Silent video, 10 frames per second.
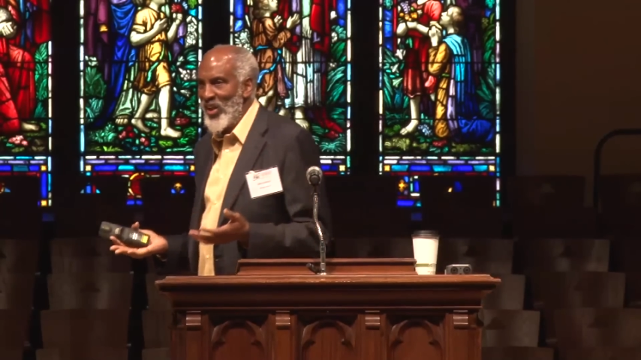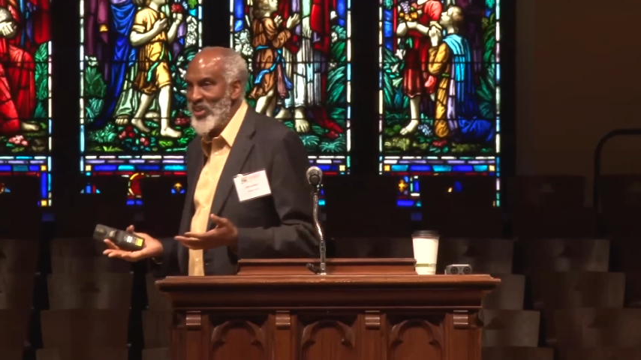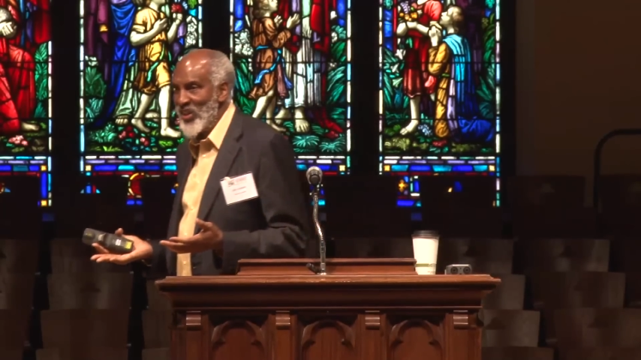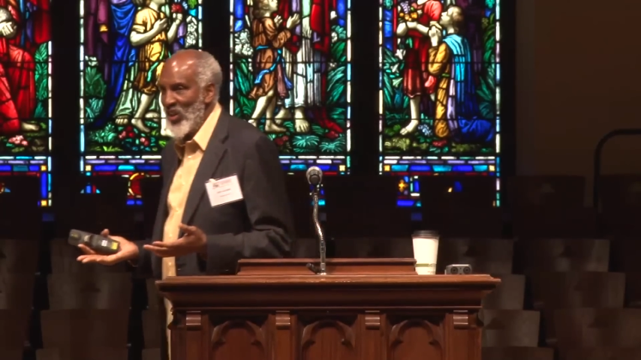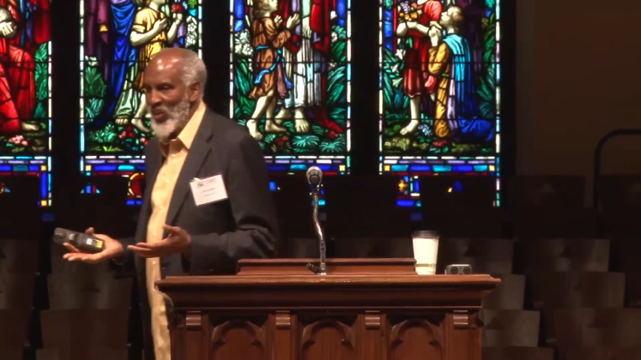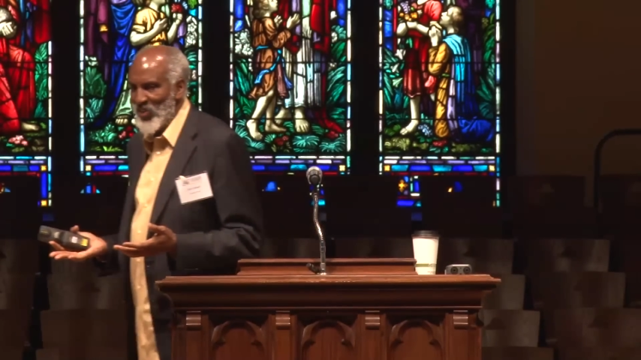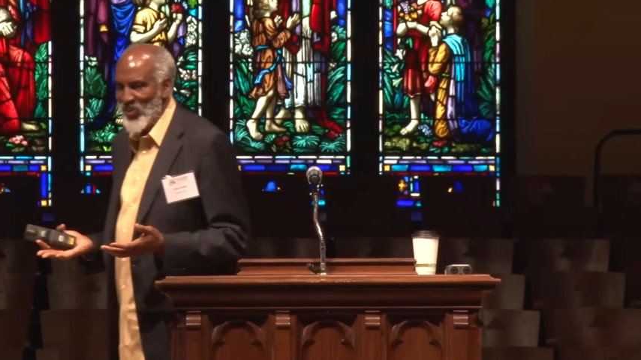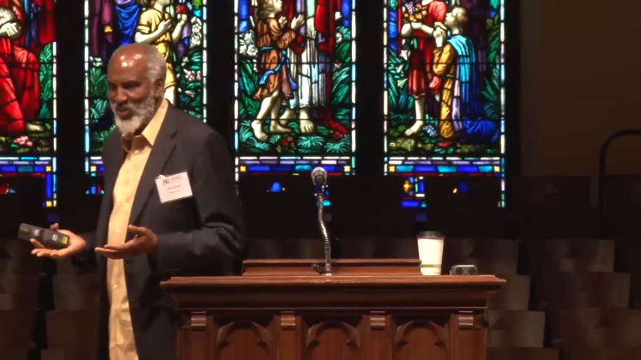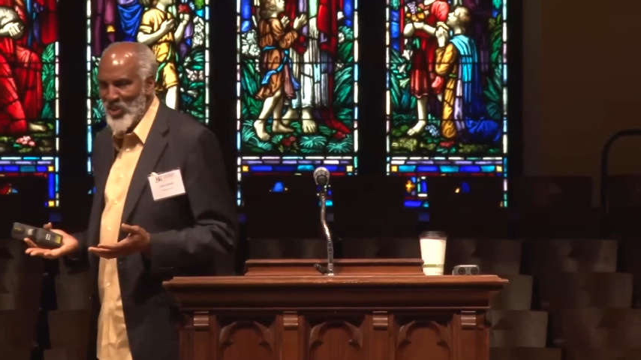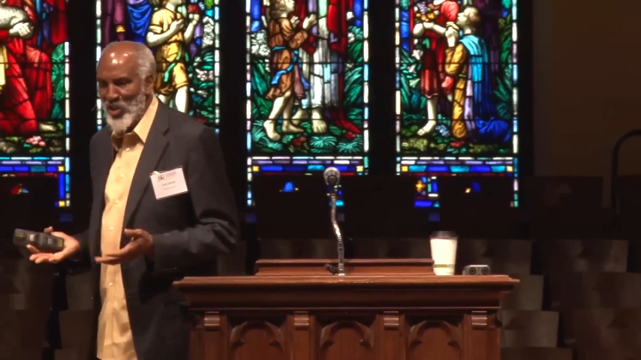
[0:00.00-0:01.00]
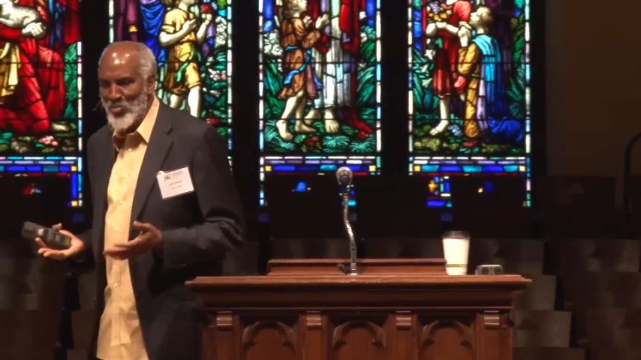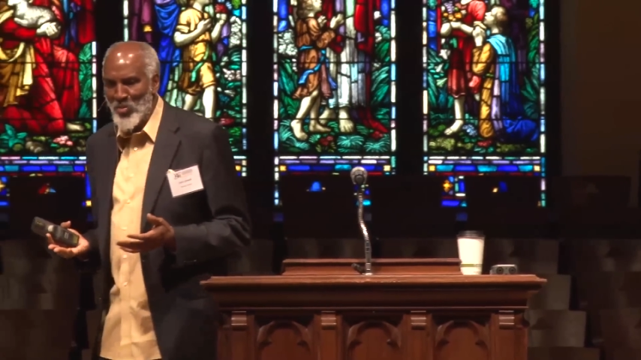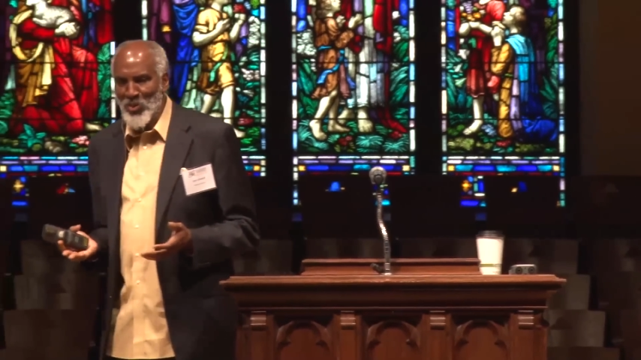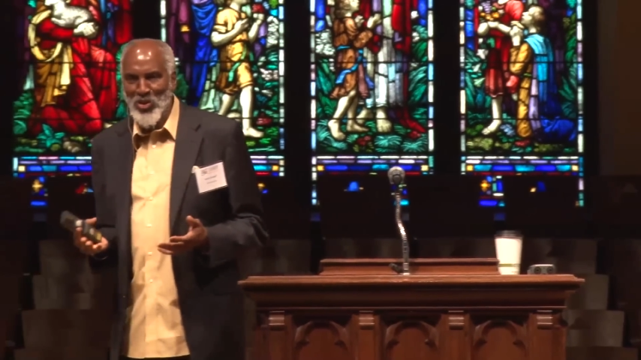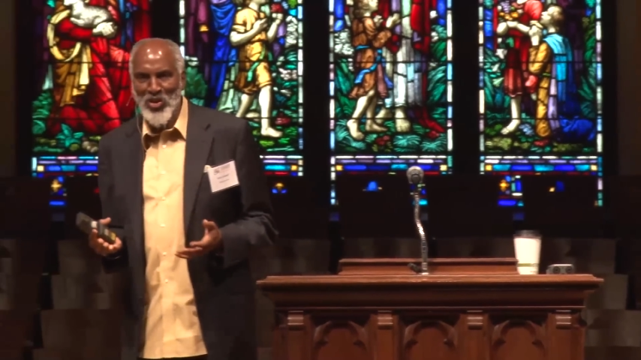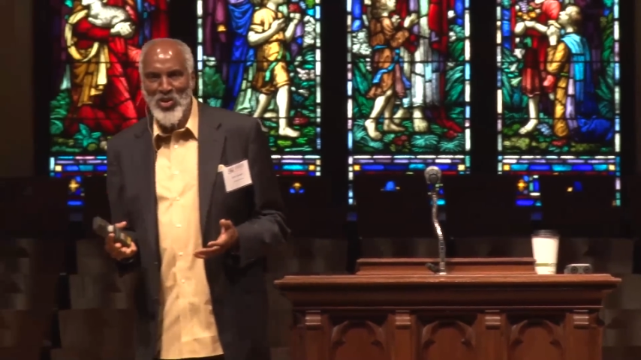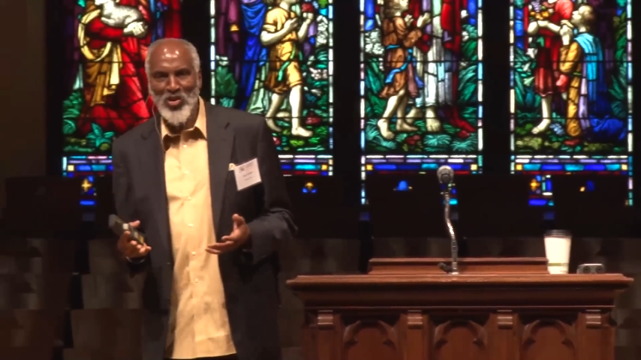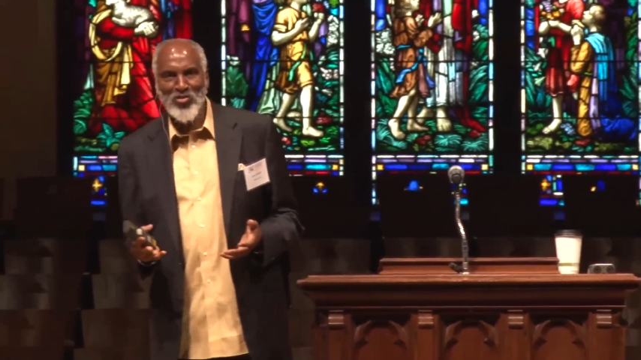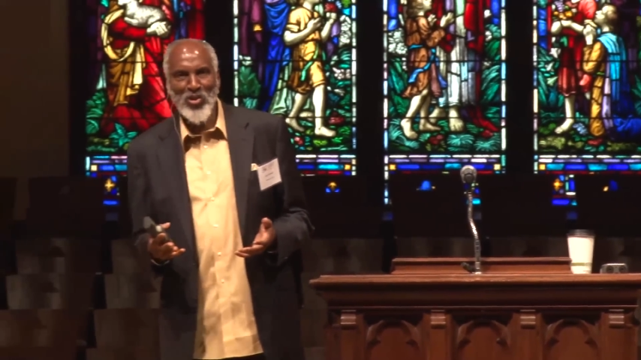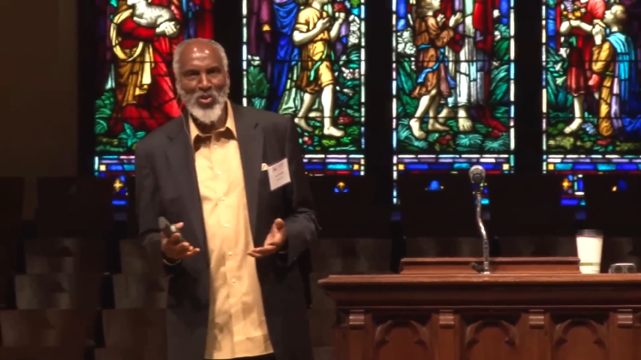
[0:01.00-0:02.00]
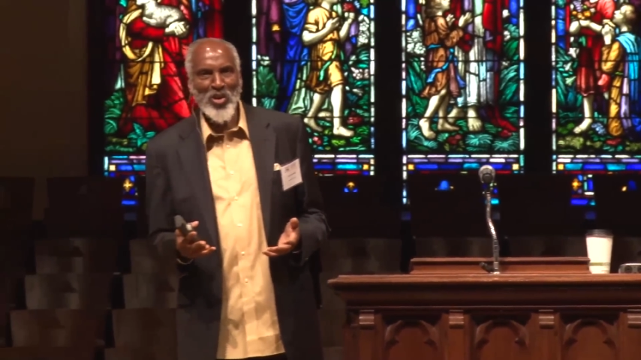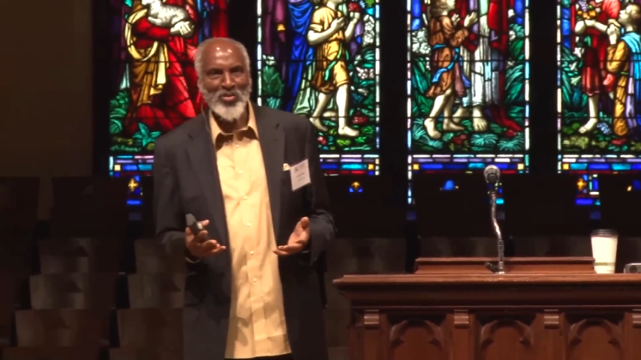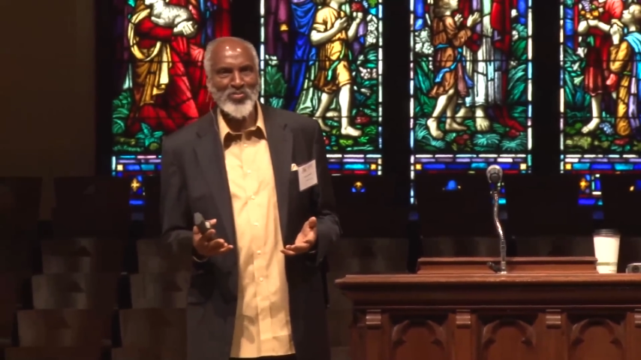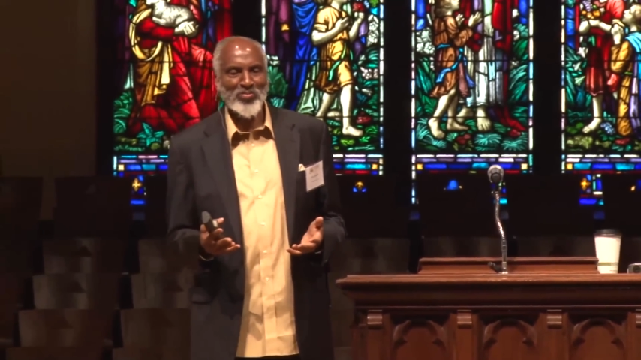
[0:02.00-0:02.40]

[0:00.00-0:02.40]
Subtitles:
escalator to get people to the third floor.